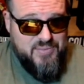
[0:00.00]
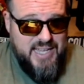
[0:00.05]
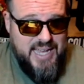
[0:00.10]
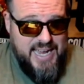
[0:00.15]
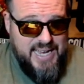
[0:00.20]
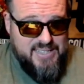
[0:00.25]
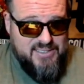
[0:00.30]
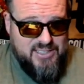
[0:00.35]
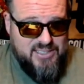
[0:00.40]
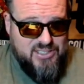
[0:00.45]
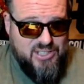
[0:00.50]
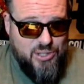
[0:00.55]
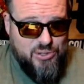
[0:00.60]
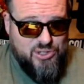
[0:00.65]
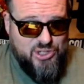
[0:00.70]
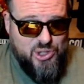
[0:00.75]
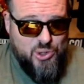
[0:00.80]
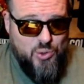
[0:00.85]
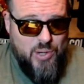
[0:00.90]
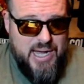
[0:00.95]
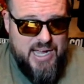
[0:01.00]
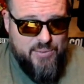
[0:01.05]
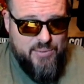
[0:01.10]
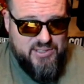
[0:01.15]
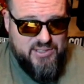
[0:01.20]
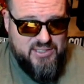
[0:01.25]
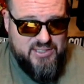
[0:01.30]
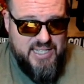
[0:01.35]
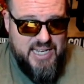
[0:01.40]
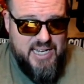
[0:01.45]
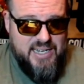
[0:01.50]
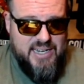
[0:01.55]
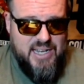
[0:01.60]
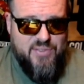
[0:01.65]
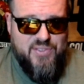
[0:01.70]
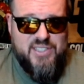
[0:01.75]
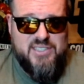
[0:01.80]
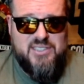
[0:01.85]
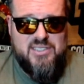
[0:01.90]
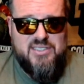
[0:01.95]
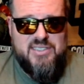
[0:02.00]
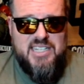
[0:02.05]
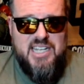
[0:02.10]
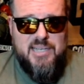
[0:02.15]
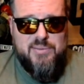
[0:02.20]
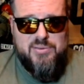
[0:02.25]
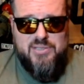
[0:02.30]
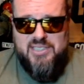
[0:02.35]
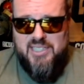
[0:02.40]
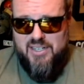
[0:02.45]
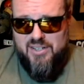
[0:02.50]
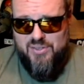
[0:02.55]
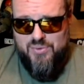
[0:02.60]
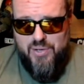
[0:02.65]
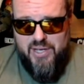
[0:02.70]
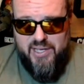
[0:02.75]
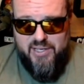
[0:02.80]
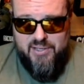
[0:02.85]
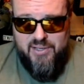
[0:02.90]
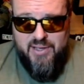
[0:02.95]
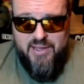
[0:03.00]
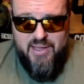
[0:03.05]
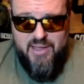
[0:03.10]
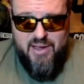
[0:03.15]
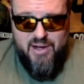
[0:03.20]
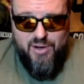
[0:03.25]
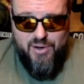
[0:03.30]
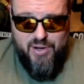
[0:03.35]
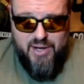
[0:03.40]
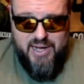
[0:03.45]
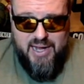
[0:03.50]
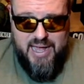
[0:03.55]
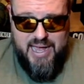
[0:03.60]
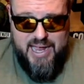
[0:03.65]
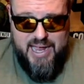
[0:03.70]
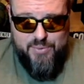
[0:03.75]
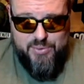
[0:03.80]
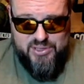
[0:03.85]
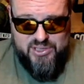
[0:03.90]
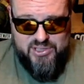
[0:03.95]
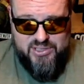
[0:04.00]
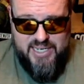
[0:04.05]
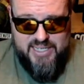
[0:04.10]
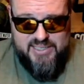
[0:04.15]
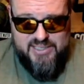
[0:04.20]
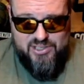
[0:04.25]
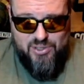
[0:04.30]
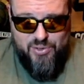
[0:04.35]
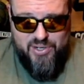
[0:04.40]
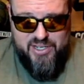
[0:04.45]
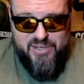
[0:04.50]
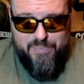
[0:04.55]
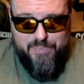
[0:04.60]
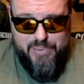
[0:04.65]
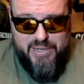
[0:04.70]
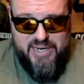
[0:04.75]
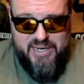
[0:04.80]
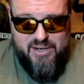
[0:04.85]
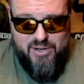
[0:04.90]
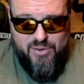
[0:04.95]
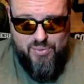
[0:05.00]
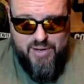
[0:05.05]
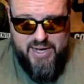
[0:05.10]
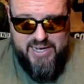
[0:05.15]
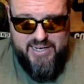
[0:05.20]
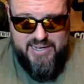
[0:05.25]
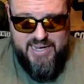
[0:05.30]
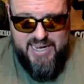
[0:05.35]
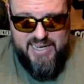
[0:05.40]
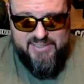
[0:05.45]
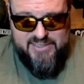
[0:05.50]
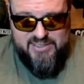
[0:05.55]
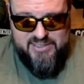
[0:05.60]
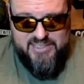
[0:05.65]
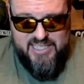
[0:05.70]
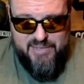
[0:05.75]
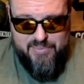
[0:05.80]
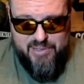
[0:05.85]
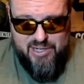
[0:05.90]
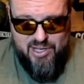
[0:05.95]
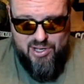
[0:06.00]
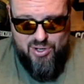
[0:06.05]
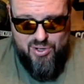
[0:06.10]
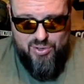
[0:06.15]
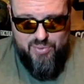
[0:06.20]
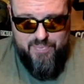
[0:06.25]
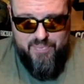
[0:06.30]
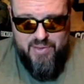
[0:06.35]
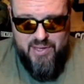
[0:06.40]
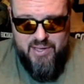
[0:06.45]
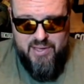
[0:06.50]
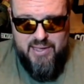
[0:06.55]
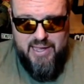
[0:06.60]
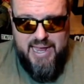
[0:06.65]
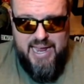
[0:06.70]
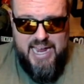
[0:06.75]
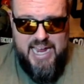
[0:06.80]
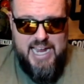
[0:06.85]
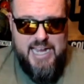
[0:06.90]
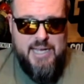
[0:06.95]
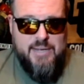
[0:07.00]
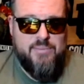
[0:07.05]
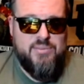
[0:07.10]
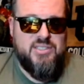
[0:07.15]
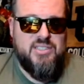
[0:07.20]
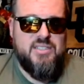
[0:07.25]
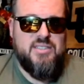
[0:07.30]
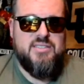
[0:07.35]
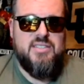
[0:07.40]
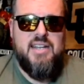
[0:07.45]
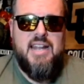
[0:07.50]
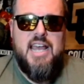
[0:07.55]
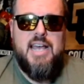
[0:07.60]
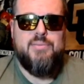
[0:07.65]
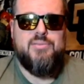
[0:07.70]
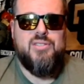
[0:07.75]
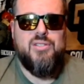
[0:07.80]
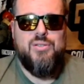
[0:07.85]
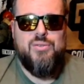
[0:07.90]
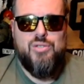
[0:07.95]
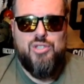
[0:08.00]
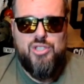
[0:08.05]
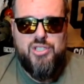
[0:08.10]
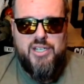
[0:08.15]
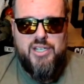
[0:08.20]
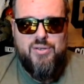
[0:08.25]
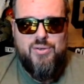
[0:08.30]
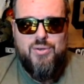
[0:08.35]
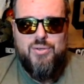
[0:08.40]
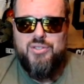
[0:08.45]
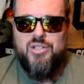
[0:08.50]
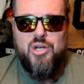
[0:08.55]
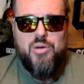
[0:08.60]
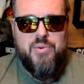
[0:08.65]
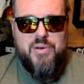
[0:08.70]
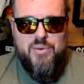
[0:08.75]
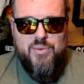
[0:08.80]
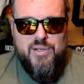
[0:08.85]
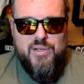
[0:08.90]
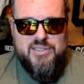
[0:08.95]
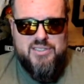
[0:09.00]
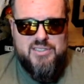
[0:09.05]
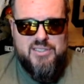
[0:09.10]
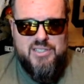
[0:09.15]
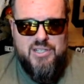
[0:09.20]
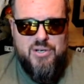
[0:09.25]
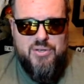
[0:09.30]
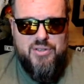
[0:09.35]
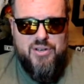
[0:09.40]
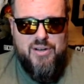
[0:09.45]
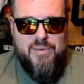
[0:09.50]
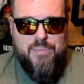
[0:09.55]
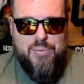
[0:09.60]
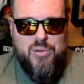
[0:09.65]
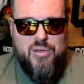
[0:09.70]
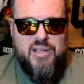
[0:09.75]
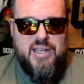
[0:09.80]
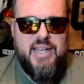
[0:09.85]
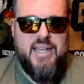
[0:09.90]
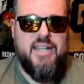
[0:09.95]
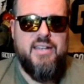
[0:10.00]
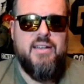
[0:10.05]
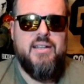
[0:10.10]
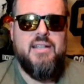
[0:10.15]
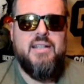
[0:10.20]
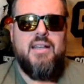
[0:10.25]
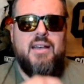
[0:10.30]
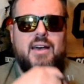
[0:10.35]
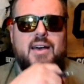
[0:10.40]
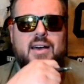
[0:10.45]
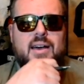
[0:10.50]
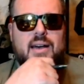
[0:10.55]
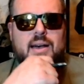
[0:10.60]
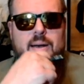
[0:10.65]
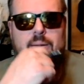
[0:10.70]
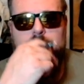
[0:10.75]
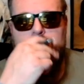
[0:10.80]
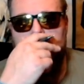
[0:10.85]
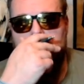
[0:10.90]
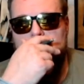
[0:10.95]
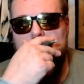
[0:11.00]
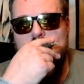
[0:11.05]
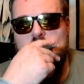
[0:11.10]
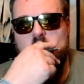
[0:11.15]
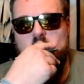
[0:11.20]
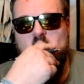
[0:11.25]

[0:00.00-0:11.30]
Kansas goes to Iowa State. Now, this is the upset of the week. All right, Iowa State is going to beat a ranked Kansas team at home. Ames is an absolute shithole. Nobody wants to go there and play. The